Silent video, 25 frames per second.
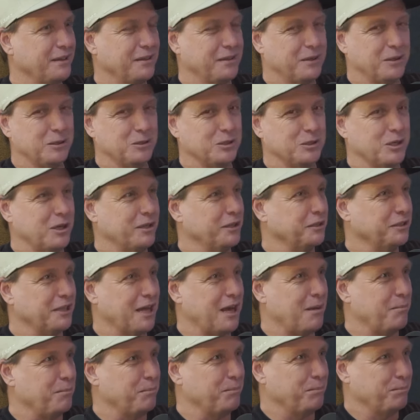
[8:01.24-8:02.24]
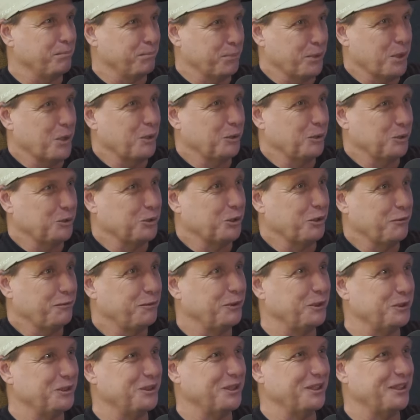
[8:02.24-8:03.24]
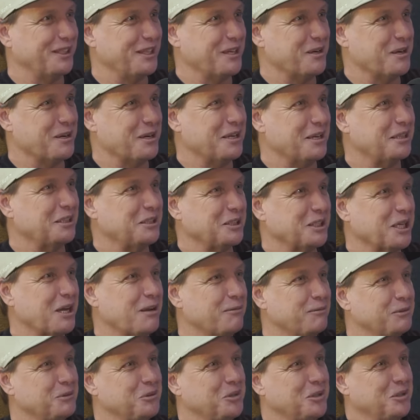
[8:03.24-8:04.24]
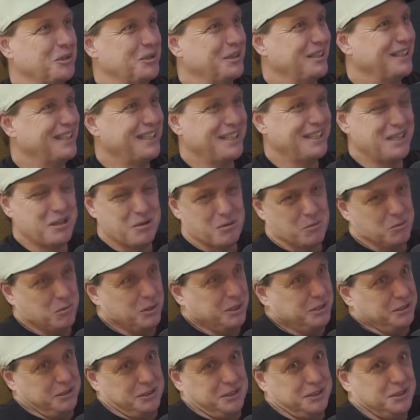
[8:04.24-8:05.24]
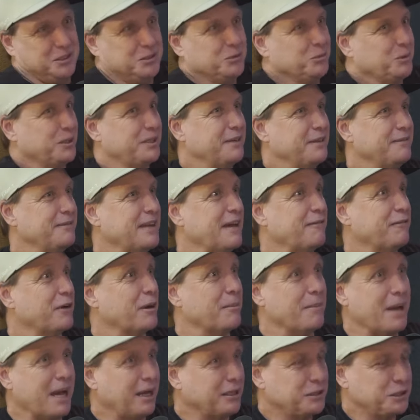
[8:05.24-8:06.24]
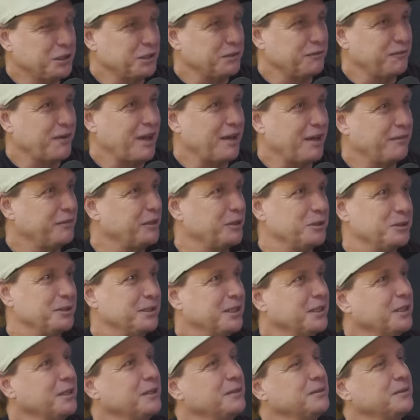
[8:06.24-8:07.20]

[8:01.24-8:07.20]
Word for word: there's all the top pro surfers are here in El Salvador, which you would have never imagined 5 years ago.